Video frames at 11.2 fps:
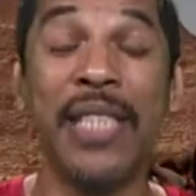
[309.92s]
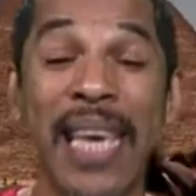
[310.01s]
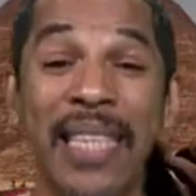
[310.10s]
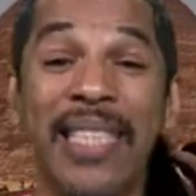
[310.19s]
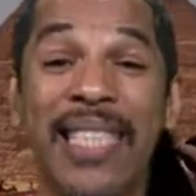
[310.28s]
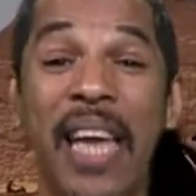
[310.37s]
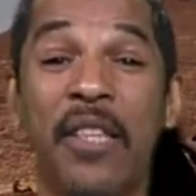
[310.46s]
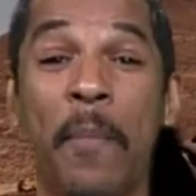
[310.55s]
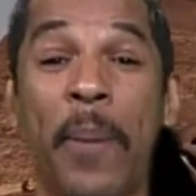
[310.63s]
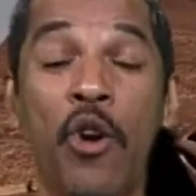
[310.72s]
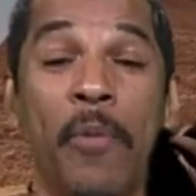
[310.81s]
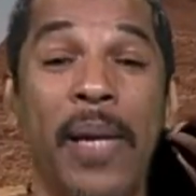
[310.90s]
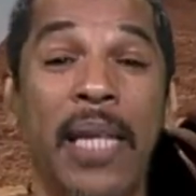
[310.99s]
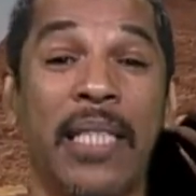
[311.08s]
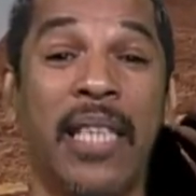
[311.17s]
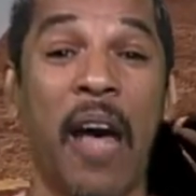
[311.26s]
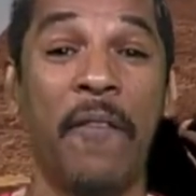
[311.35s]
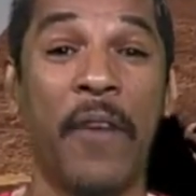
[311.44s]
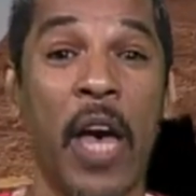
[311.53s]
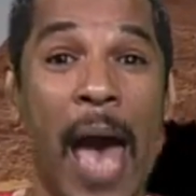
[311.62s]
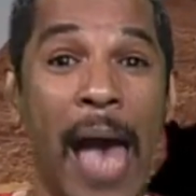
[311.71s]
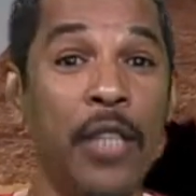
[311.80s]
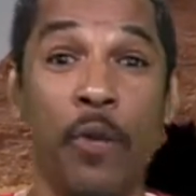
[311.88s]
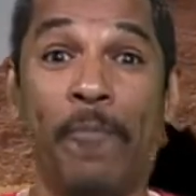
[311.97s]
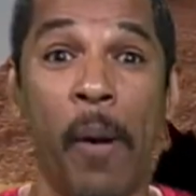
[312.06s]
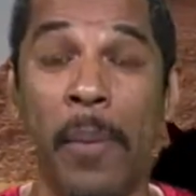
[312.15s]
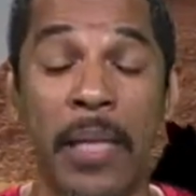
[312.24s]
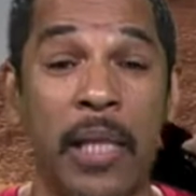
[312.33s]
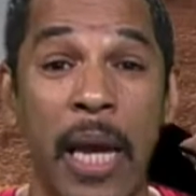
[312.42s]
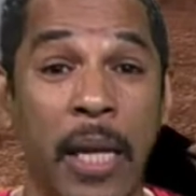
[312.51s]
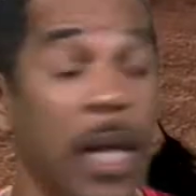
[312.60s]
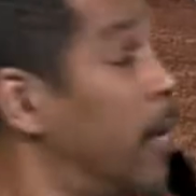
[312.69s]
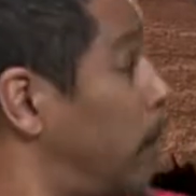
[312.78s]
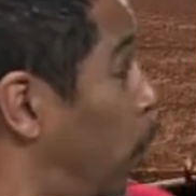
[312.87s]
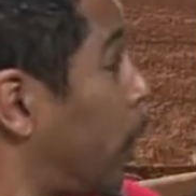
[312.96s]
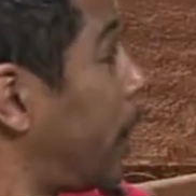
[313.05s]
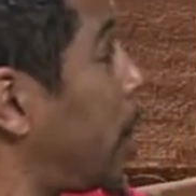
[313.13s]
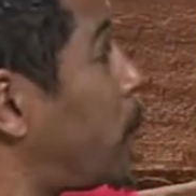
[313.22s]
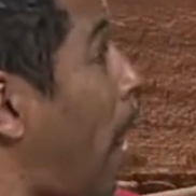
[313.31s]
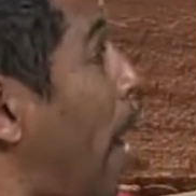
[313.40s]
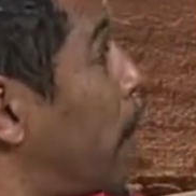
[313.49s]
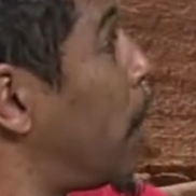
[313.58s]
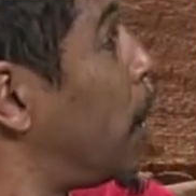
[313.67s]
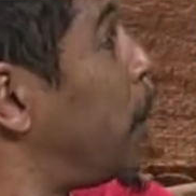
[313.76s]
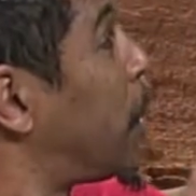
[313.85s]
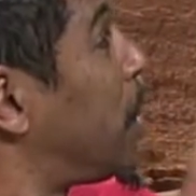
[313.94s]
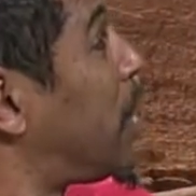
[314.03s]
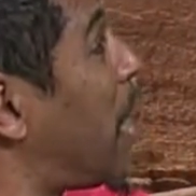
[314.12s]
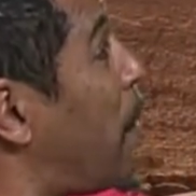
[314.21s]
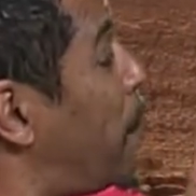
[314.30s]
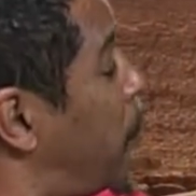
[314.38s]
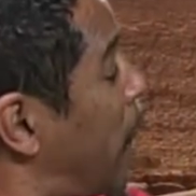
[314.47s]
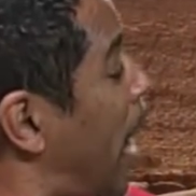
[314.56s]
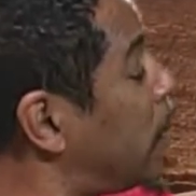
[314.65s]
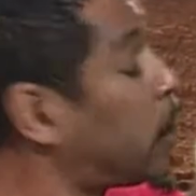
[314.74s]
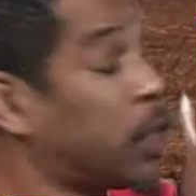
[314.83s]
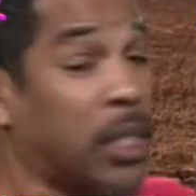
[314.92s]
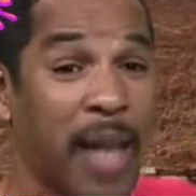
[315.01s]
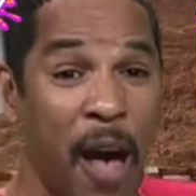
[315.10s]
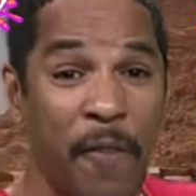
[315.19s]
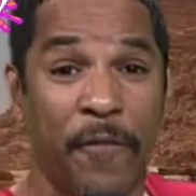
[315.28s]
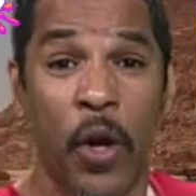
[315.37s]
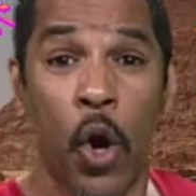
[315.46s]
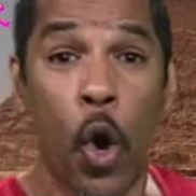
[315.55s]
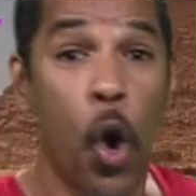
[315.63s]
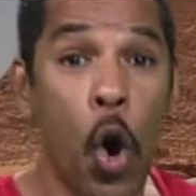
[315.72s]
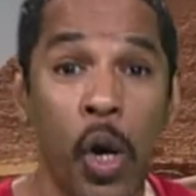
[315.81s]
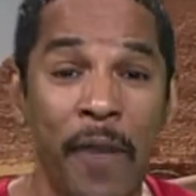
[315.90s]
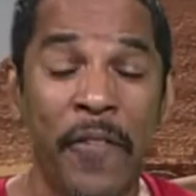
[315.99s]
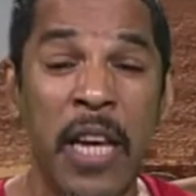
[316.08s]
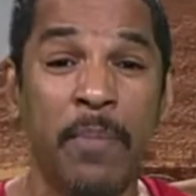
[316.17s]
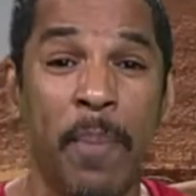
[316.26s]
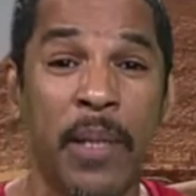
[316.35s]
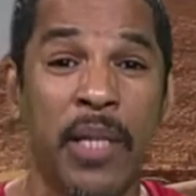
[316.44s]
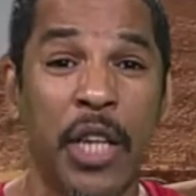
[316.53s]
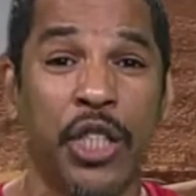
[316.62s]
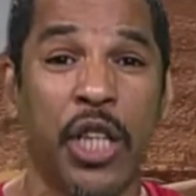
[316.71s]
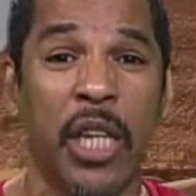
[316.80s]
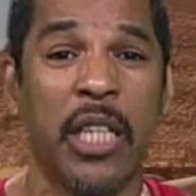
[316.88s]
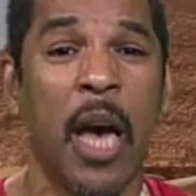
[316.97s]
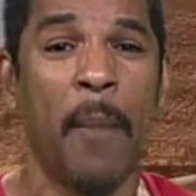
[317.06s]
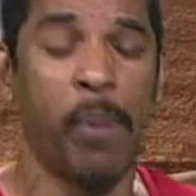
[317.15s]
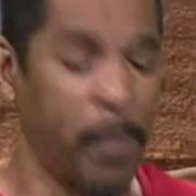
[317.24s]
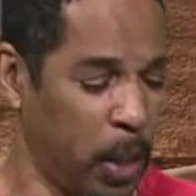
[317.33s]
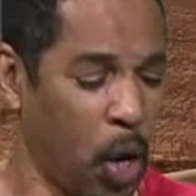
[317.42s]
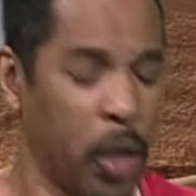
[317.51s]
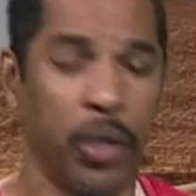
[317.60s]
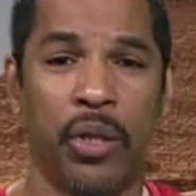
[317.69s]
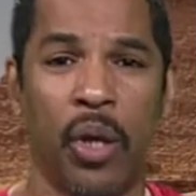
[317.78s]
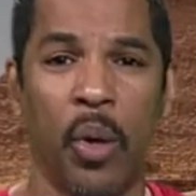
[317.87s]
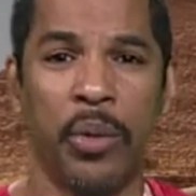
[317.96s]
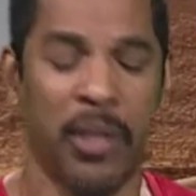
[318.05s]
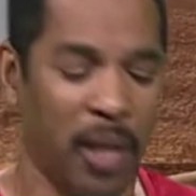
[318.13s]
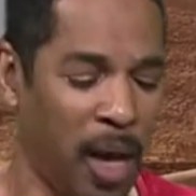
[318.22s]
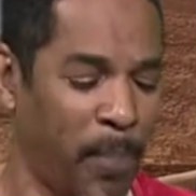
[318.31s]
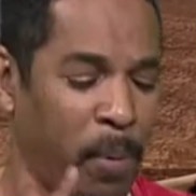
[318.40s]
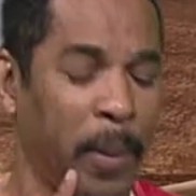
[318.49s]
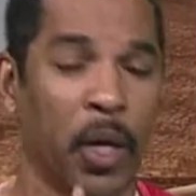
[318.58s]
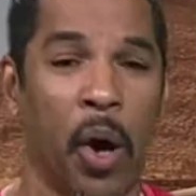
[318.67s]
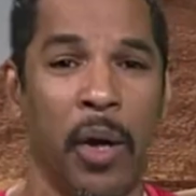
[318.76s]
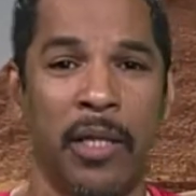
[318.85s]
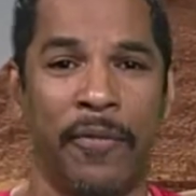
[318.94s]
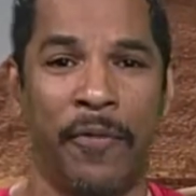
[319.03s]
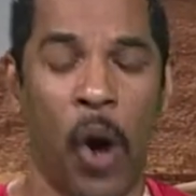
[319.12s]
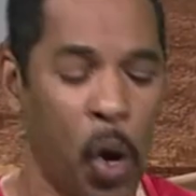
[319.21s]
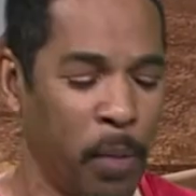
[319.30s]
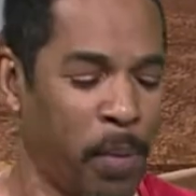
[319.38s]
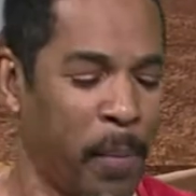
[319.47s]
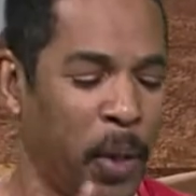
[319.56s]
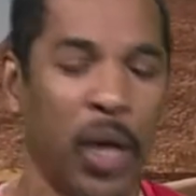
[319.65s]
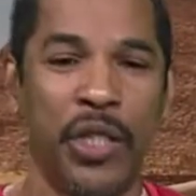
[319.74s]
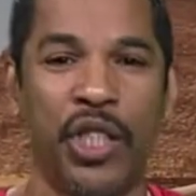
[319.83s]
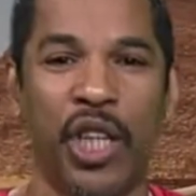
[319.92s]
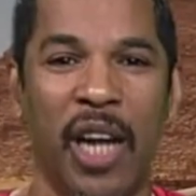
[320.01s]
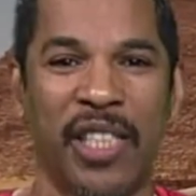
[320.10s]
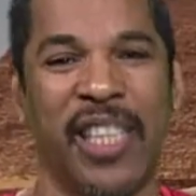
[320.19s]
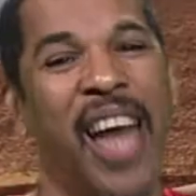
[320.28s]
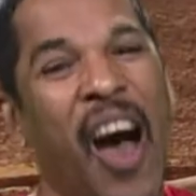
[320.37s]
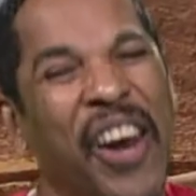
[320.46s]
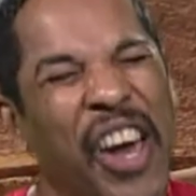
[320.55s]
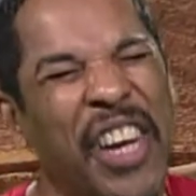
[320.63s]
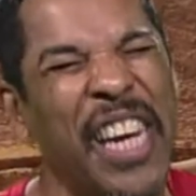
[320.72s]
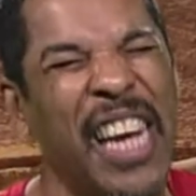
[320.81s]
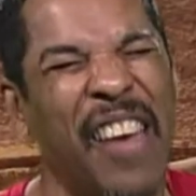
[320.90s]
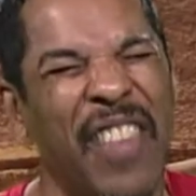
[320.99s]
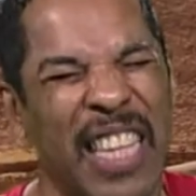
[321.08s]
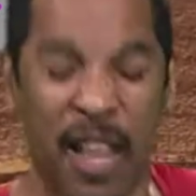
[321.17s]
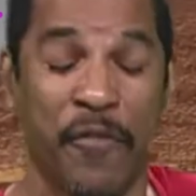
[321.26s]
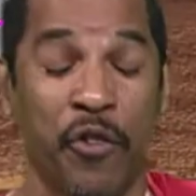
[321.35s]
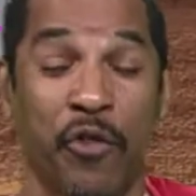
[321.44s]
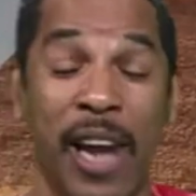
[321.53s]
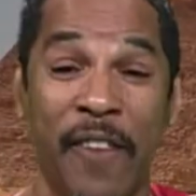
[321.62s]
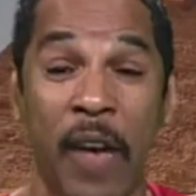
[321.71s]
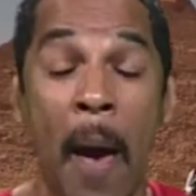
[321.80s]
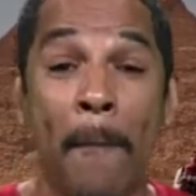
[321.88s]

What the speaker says: inside the pyramid itself, as you've probably seen, look at this, right? You can see there's stuff, all of his possessions. Probably got his toaster, probably got his phone, probably got his charger. No, they didn't have that stuff in real life.